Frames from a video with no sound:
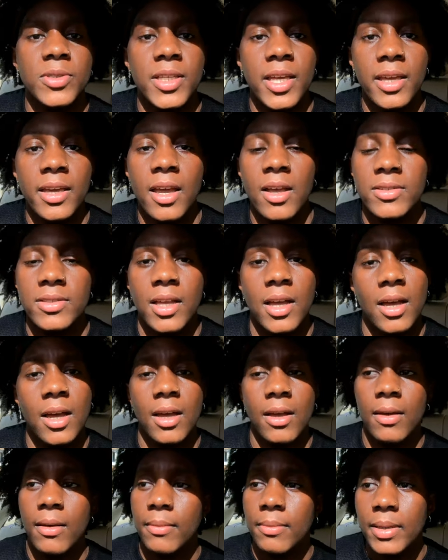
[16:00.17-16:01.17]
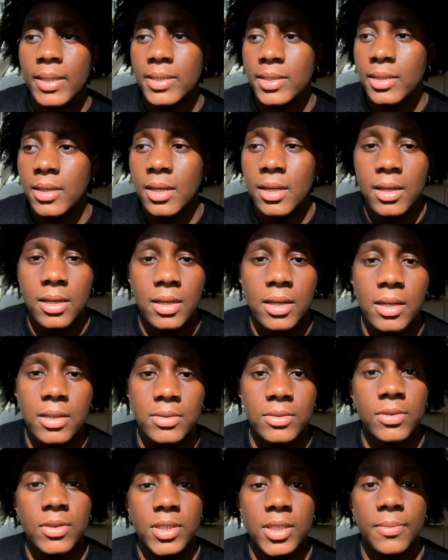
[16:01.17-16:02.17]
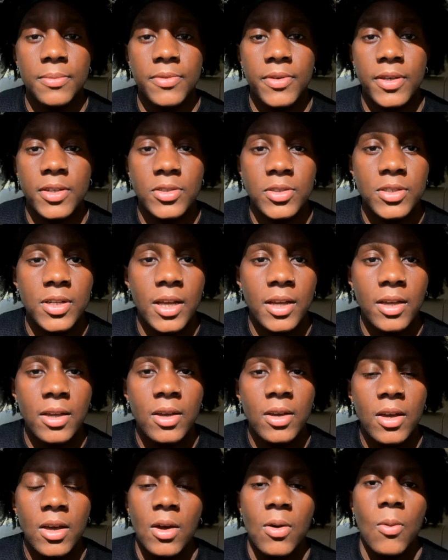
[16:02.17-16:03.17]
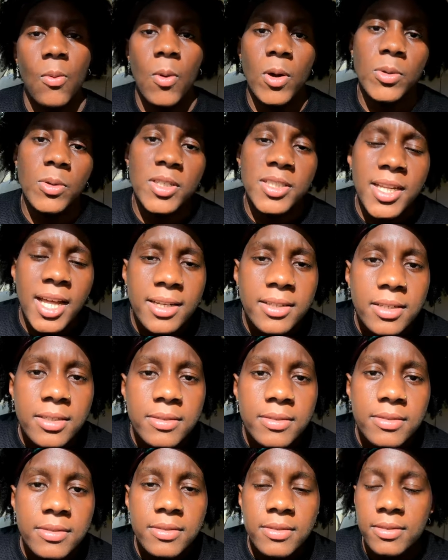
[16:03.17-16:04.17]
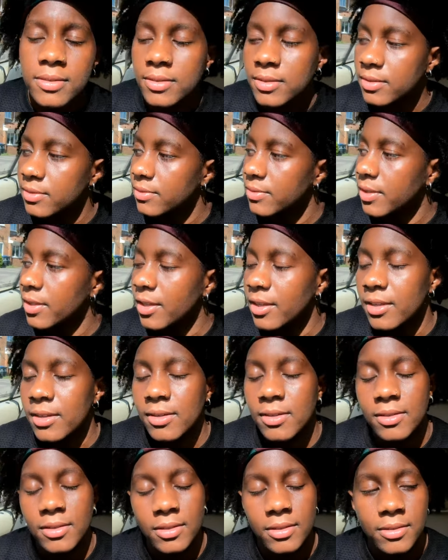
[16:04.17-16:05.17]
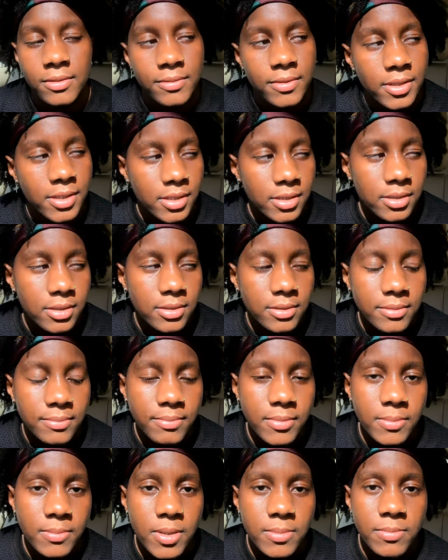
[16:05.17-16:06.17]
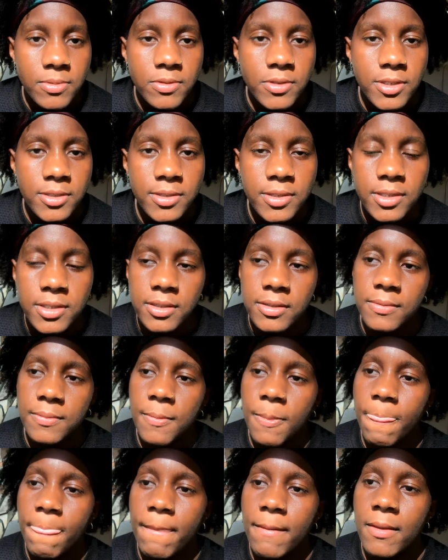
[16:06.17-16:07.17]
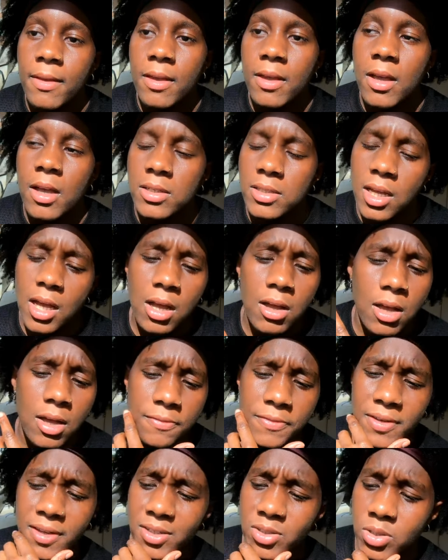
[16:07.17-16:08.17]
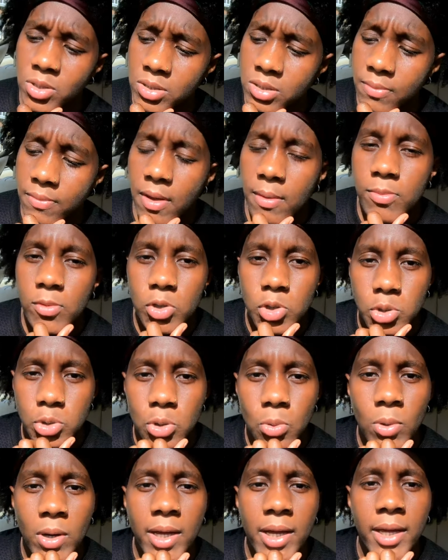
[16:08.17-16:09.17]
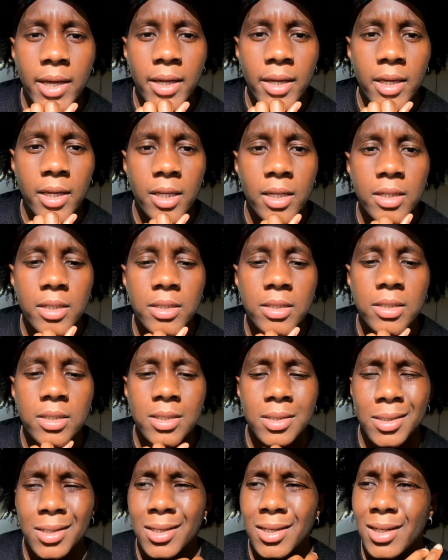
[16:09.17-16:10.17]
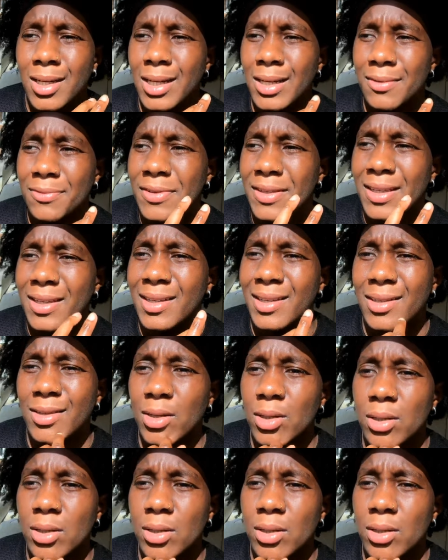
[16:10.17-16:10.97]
was there. I was like, basically, I took something. She was like, what was that? I was thinking. My mum's right there. I was like, I think I took something. I'm not sure what I ate. I think